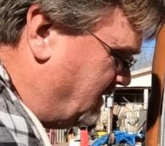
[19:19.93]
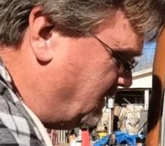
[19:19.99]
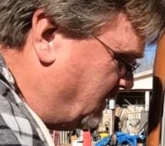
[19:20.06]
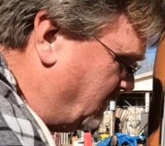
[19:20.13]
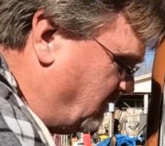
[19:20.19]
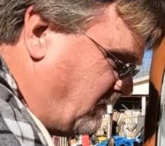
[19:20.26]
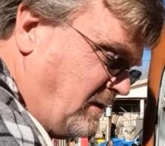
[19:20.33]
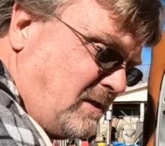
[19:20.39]

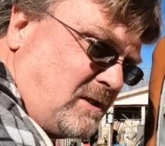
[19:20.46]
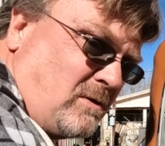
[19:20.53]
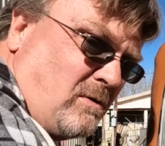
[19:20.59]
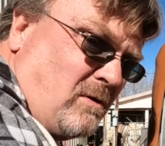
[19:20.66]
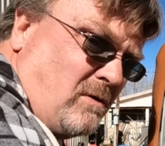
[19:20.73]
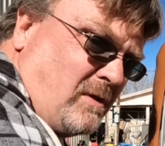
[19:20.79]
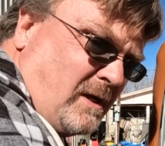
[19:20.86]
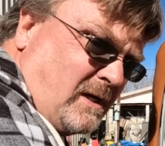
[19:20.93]
to the
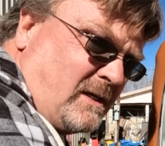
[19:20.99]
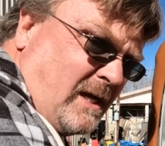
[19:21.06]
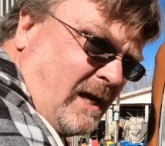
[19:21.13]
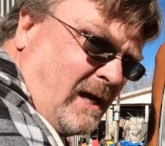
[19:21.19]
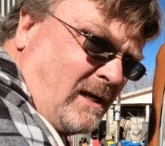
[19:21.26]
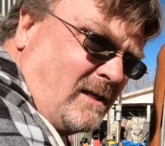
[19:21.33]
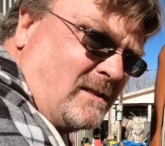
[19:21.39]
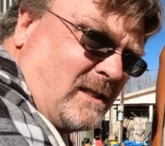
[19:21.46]
screw that
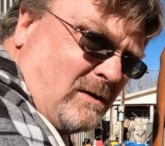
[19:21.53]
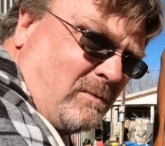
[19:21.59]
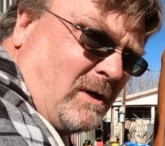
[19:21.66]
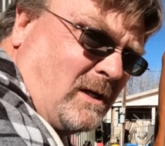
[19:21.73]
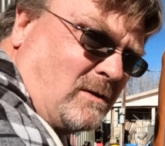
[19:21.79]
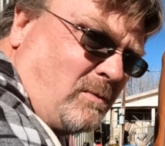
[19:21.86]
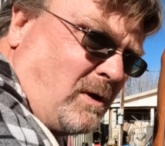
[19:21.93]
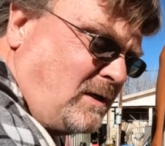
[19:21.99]
attaches it,
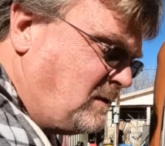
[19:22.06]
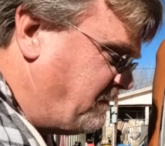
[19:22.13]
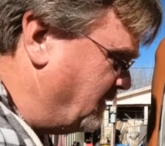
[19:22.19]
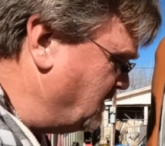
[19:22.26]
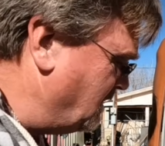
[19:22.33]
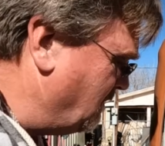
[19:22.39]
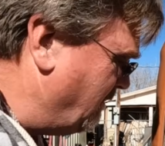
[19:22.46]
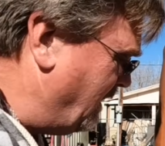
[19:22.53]
which is where it's
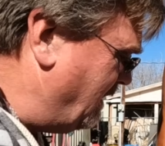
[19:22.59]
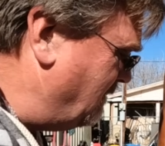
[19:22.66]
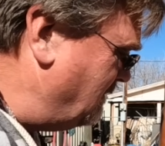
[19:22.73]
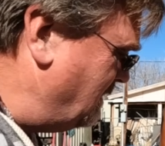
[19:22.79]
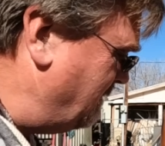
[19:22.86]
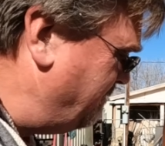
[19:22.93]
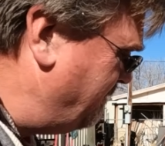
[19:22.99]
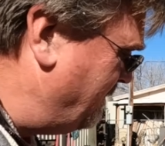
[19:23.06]
supposed to
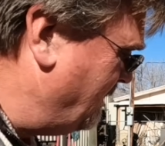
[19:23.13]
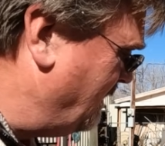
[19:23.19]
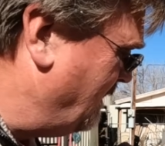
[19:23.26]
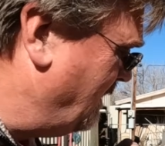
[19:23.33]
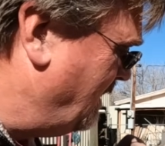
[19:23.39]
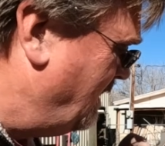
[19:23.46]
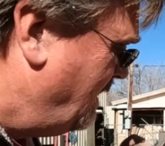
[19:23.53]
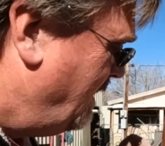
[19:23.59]
ground.
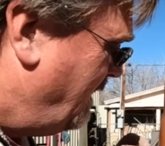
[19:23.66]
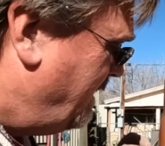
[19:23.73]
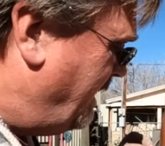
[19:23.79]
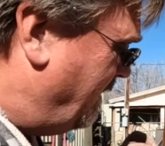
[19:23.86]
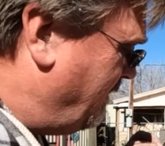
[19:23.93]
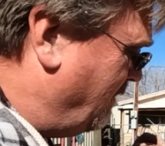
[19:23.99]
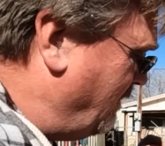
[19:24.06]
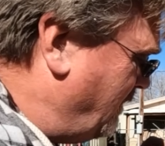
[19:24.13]

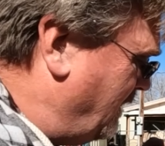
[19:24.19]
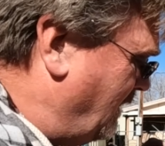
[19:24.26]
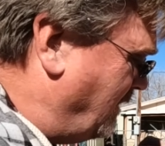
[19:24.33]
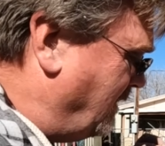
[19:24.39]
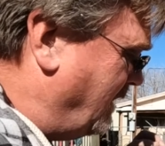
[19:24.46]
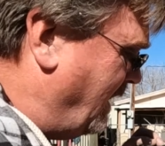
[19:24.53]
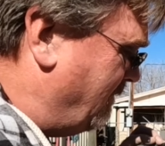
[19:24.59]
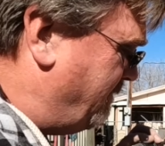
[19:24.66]
Now the only thing that
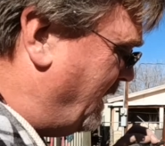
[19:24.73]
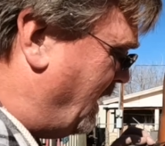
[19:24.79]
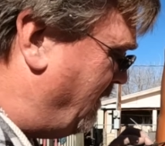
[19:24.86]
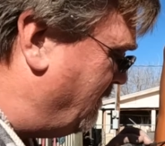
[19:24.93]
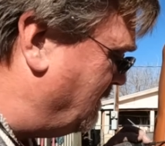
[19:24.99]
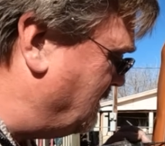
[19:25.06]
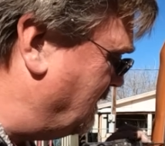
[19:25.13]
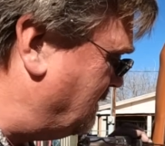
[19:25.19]
should have
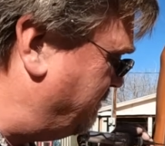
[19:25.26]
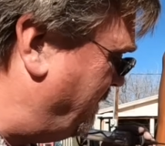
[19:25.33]
power is this